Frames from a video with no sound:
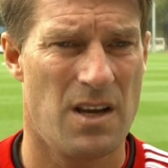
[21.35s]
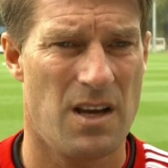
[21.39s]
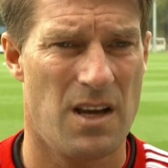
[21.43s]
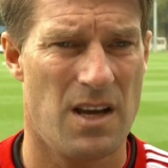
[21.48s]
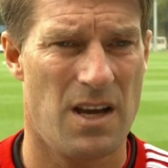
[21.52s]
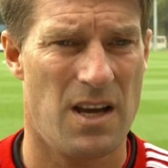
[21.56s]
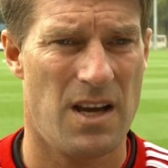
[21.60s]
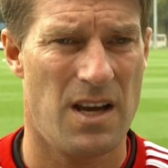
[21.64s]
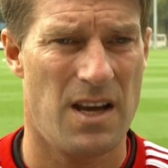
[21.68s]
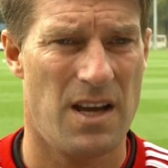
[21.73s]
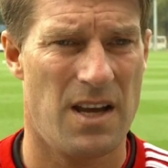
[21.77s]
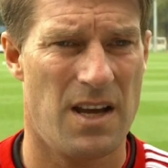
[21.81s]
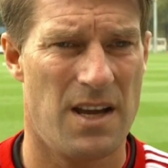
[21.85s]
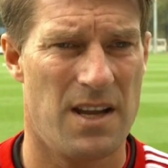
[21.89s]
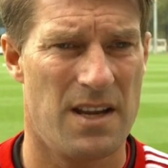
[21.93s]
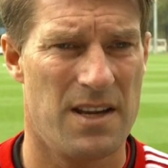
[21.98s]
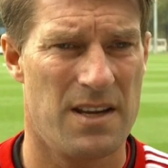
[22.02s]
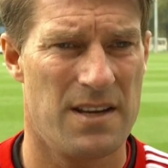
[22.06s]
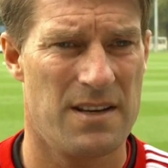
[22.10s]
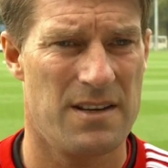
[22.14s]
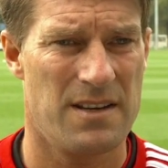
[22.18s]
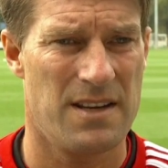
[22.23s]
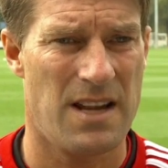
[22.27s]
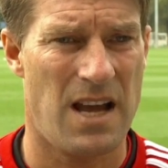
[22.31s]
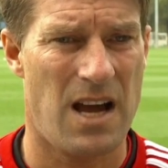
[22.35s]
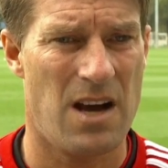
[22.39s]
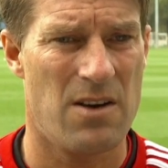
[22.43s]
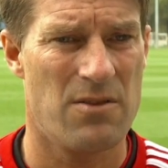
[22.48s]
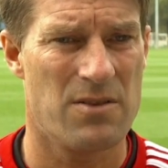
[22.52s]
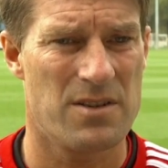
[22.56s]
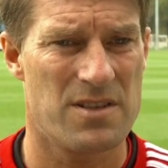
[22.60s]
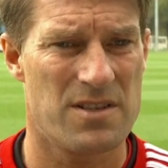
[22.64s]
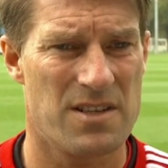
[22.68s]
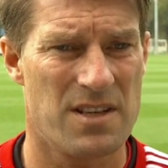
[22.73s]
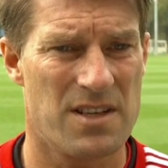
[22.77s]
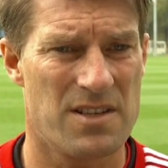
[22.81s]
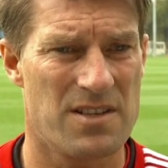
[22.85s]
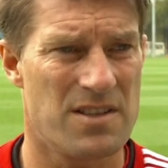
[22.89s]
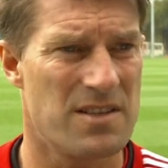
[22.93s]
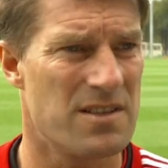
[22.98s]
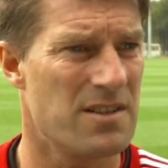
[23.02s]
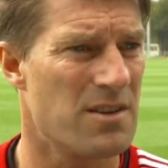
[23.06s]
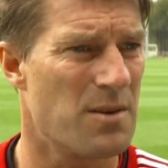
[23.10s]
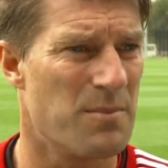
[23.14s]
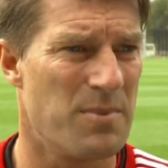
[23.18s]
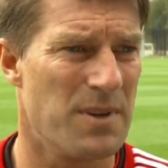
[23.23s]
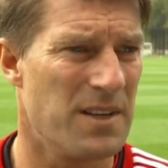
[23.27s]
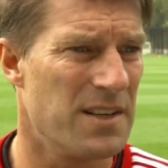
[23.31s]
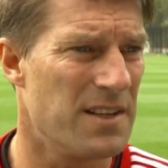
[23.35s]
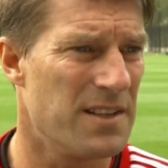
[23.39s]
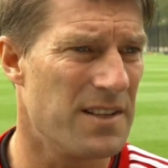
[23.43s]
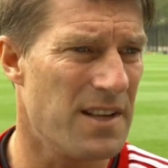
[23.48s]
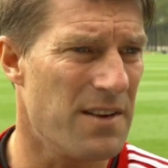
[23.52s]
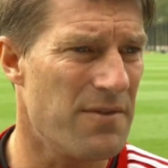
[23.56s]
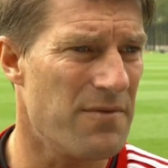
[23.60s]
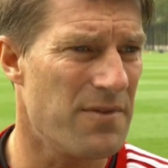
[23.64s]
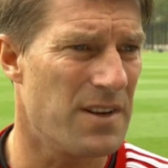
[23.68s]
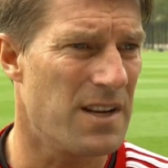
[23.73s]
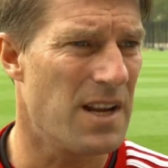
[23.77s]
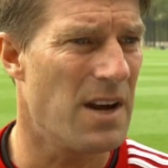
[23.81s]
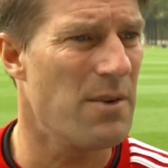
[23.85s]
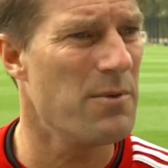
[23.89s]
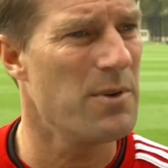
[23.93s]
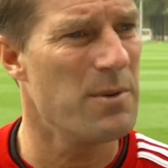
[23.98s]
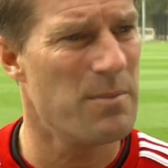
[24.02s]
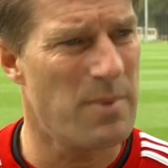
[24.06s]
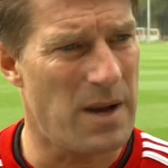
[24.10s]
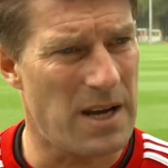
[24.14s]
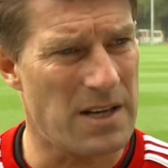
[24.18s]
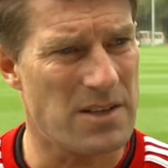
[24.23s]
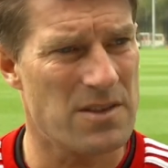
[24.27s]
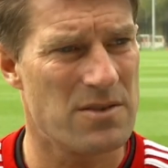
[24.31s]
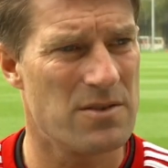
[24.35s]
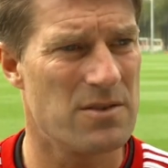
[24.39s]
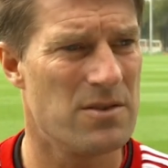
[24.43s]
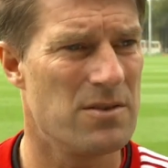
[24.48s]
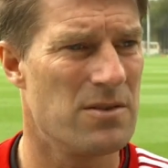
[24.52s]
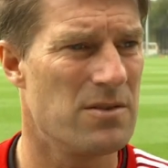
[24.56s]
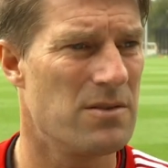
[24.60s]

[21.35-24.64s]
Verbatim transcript: Uh, now it's, it's, it's completely different. Now we're back to